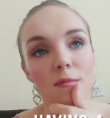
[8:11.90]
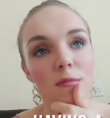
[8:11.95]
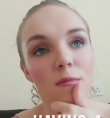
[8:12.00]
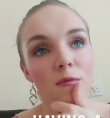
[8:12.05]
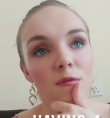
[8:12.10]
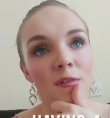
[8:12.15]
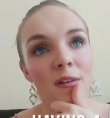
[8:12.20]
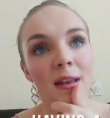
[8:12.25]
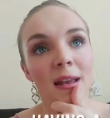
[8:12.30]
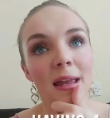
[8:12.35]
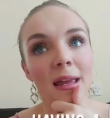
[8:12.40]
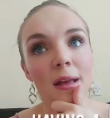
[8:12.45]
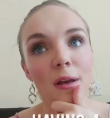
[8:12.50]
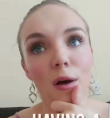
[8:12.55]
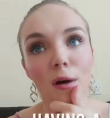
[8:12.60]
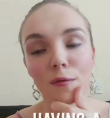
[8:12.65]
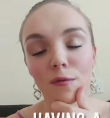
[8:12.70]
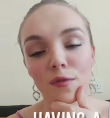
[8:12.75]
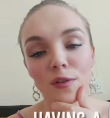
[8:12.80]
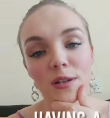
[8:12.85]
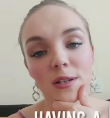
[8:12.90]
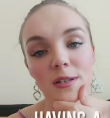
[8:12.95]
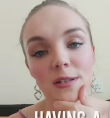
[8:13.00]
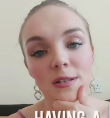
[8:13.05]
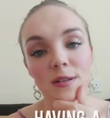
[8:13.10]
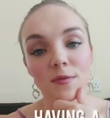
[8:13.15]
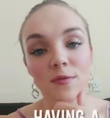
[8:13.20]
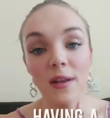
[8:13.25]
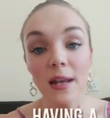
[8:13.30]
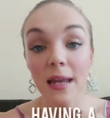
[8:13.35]
feeling
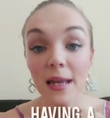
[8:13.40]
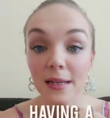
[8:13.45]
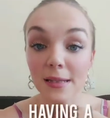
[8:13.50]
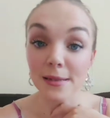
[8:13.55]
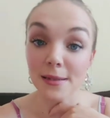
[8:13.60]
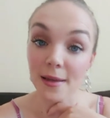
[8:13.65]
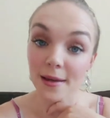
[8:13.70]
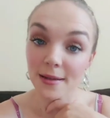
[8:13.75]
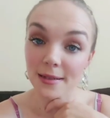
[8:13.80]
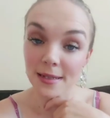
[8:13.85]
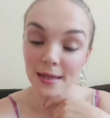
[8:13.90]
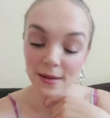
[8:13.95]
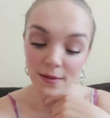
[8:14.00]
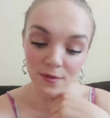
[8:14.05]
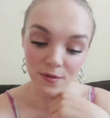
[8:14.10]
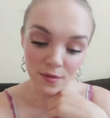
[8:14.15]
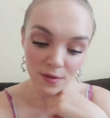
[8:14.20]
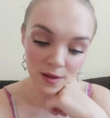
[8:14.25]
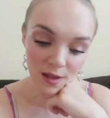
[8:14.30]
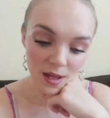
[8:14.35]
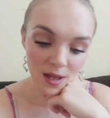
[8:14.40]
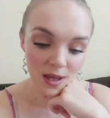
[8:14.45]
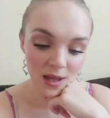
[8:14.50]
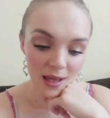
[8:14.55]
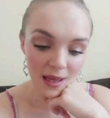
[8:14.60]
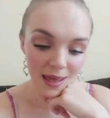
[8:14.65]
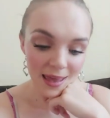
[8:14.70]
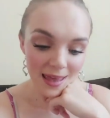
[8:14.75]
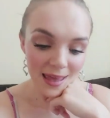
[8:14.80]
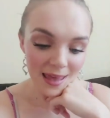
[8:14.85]
confident, feeling assertive,
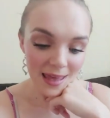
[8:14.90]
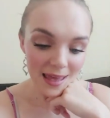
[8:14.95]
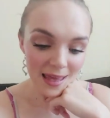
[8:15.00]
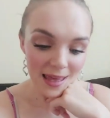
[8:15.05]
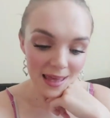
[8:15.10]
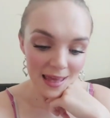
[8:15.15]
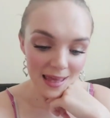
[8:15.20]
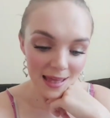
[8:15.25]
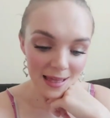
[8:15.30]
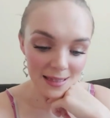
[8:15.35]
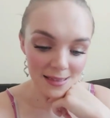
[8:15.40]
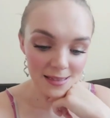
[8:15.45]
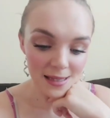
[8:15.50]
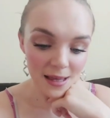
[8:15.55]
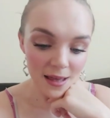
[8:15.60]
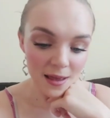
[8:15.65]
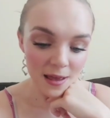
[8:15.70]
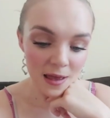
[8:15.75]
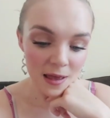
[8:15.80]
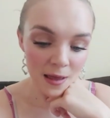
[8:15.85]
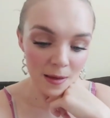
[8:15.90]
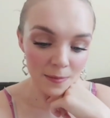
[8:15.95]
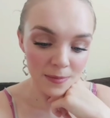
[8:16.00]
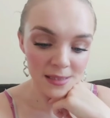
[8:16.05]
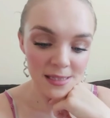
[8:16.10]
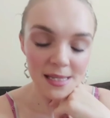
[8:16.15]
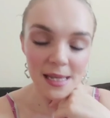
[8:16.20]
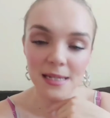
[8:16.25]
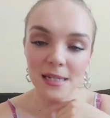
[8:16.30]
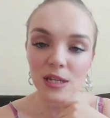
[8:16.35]
is
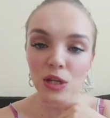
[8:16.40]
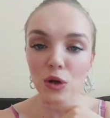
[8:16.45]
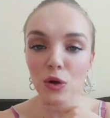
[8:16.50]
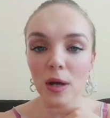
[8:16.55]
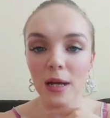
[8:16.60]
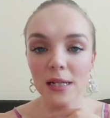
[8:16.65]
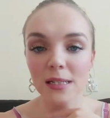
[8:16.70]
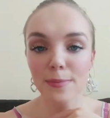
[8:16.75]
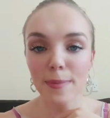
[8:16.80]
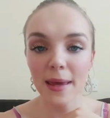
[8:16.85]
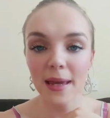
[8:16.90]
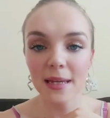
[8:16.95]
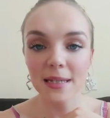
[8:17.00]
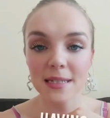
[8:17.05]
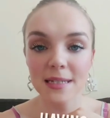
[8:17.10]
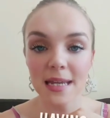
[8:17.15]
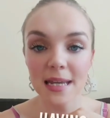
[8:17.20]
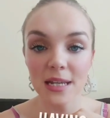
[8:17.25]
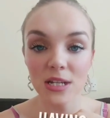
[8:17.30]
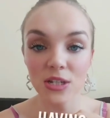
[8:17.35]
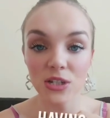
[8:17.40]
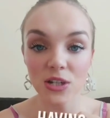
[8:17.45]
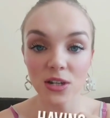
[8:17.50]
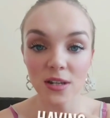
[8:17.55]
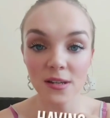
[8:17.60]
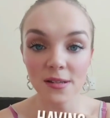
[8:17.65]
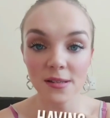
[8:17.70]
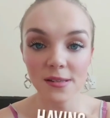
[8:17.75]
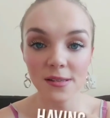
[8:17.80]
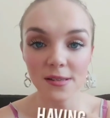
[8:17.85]
setting your
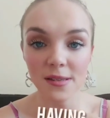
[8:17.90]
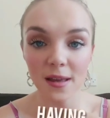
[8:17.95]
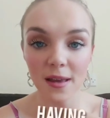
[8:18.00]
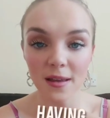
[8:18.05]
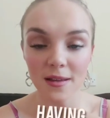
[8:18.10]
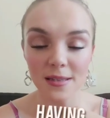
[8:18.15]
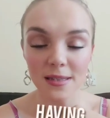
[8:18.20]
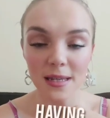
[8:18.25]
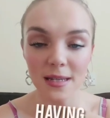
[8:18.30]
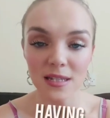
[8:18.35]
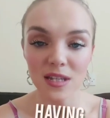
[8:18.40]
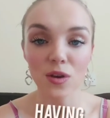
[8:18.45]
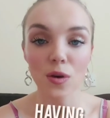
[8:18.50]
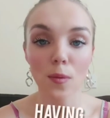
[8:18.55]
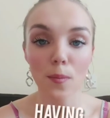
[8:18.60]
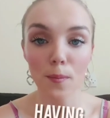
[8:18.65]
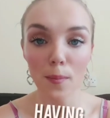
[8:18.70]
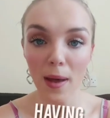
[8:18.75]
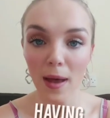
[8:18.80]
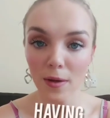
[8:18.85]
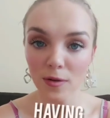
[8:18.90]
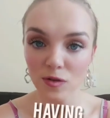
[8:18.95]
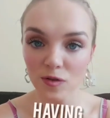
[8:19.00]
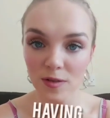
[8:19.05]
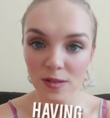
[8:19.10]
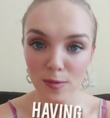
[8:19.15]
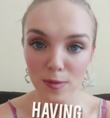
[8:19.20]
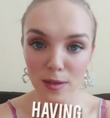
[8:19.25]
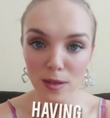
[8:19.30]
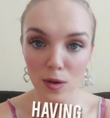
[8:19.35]
expectations and setting your
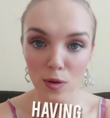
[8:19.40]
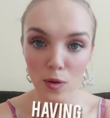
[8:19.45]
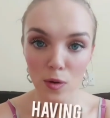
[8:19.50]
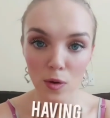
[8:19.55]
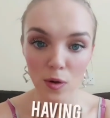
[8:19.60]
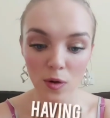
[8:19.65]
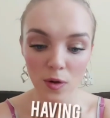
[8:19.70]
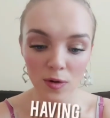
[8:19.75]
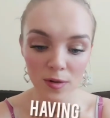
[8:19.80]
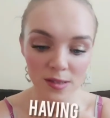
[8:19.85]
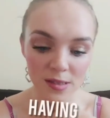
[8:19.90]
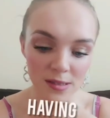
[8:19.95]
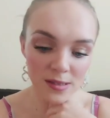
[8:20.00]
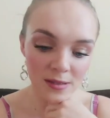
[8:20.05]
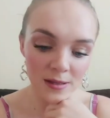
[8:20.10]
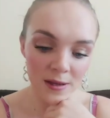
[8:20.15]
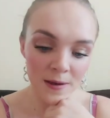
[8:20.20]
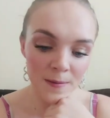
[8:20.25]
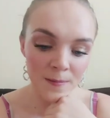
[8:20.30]
boundaries with the horse.